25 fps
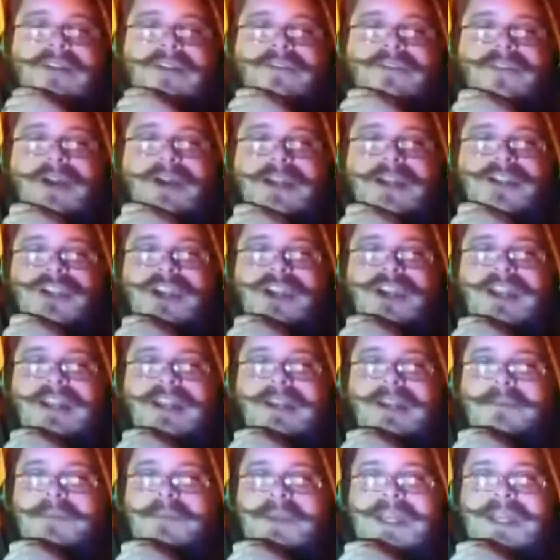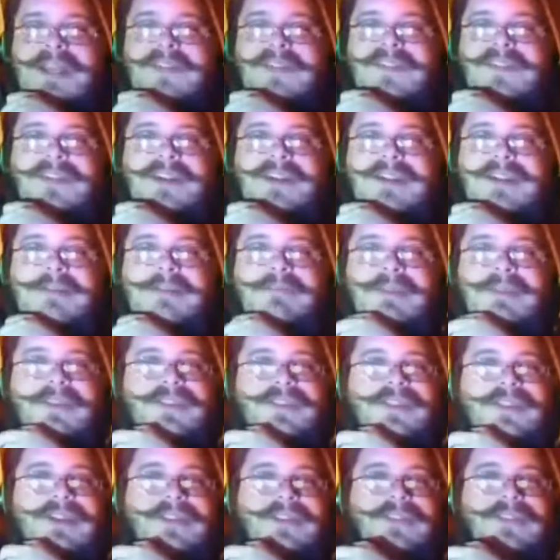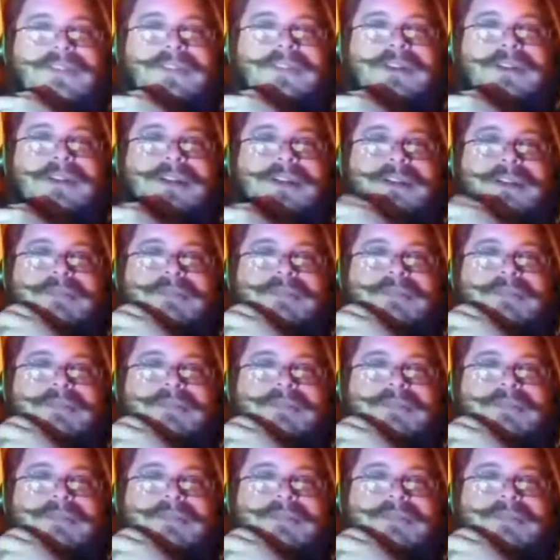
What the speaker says: fried chicken and pizza in business.